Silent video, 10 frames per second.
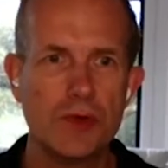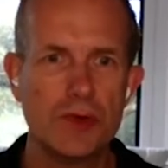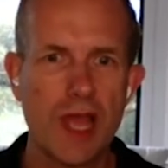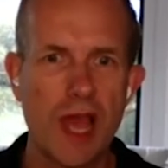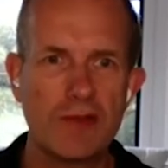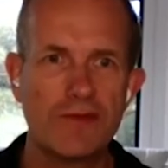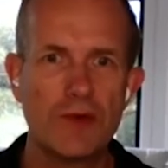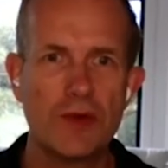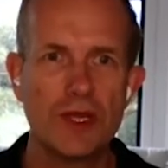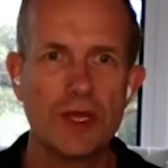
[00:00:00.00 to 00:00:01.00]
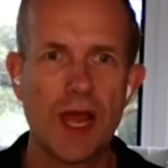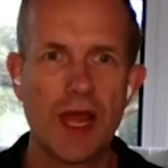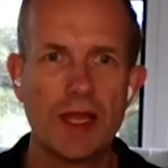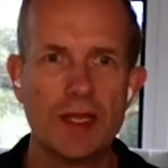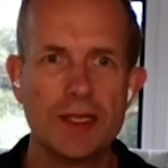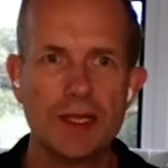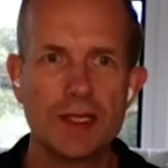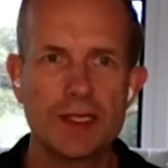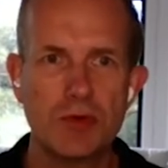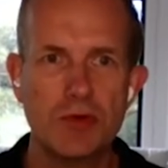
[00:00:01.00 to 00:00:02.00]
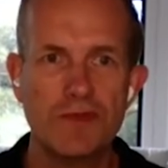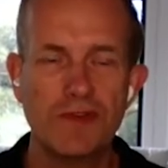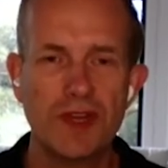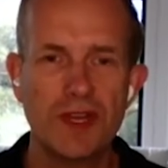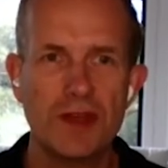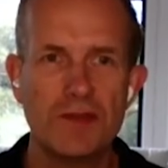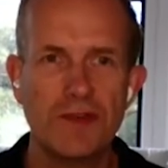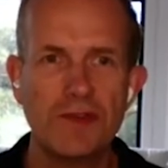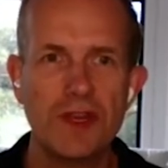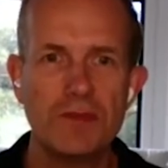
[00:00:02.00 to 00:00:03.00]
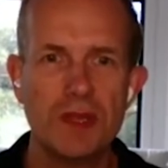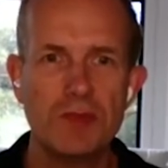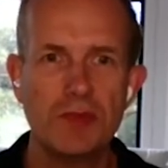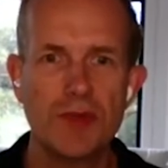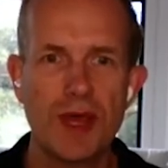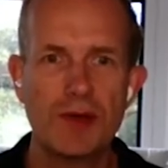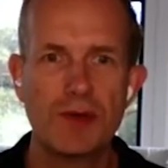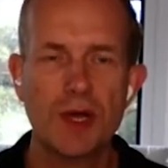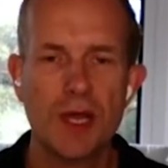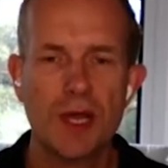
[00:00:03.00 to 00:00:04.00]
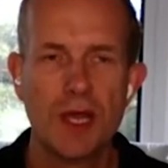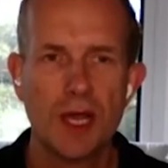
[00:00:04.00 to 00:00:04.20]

New York, California, and Singapore. 15, 15 people now.